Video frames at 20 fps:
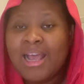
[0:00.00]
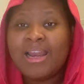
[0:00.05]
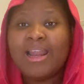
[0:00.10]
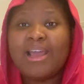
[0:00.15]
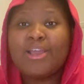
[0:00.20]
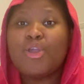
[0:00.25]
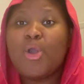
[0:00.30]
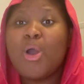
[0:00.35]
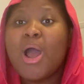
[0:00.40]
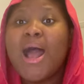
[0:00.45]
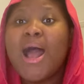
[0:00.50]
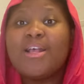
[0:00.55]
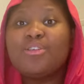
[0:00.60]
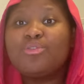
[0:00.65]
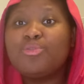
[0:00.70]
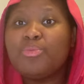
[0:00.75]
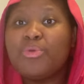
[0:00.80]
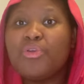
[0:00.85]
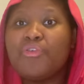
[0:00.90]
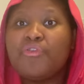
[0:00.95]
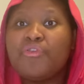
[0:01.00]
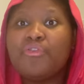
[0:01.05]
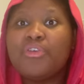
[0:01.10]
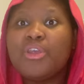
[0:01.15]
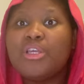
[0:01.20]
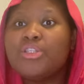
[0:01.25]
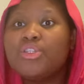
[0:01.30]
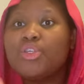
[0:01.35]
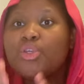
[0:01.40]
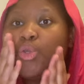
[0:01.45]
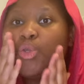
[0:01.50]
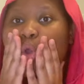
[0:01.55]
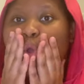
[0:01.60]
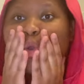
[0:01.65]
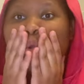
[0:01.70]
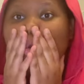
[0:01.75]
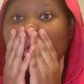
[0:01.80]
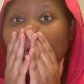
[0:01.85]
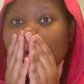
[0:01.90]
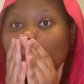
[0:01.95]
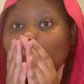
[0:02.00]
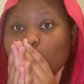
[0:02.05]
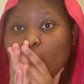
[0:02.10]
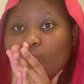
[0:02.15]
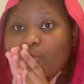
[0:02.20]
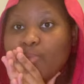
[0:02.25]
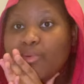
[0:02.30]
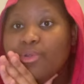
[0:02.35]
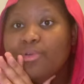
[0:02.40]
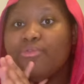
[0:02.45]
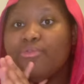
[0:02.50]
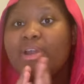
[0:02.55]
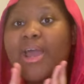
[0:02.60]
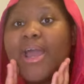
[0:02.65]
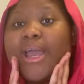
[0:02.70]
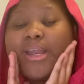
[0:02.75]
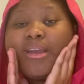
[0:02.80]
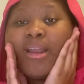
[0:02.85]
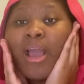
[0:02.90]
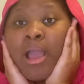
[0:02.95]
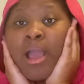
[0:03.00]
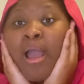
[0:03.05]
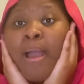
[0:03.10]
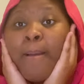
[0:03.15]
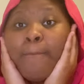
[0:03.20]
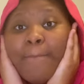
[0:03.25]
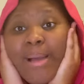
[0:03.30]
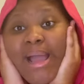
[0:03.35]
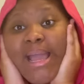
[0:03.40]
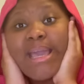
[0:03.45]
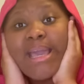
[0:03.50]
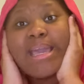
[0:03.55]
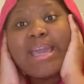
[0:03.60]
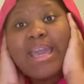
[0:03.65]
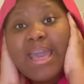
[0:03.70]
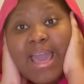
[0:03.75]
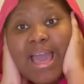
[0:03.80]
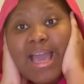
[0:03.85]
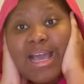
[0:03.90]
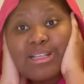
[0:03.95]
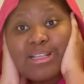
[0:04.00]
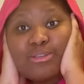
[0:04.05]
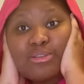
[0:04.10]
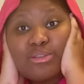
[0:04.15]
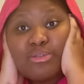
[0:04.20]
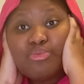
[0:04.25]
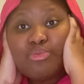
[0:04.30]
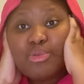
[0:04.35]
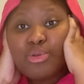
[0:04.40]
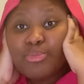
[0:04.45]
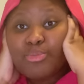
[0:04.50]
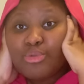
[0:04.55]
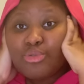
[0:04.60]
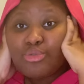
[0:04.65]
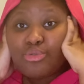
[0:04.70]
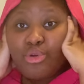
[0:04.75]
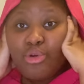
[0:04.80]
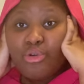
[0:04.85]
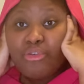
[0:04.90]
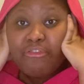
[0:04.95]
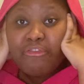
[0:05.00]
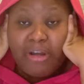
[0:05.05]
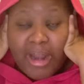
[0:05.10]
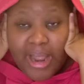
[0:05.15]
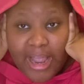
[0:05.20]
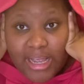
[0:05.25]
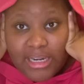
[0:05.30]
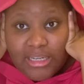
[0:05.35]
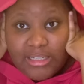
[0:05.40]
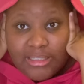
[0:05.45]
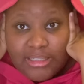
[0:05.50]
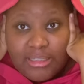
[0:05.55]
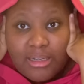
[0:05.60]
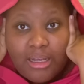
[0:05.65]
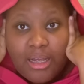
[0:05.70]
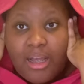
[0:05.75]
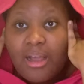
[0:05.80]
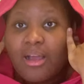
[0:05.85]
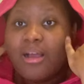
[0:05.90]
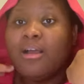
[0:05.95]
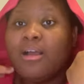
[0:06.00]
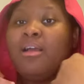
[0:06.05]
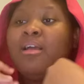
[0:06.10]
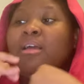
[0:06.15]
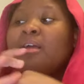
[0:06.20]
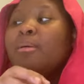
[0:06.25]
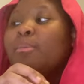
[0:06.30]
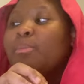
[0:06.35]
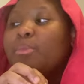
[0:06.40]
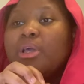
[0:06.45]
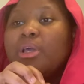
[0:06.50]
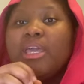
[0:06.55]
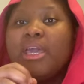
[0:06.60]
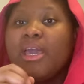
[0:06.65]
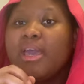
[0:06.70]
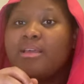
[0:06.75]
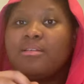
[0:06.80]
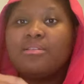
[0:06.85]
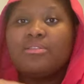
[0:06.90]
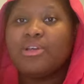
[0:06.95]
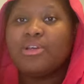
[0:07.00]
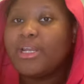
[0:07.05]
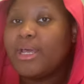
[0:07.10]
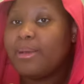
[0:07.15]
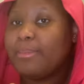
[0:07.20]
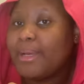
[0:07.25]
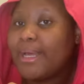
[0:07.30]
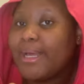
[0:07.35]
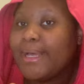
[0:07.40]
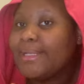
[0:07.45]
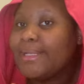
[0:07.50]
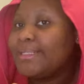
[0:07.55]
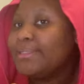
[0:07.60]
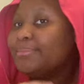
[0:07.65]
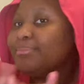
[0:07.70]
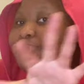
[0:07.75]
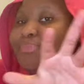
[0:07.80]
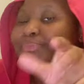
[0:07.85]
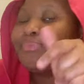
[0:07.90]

Like, your hands will be freezing, your nose will be red, my ears will be so red. But here, it's not that bad.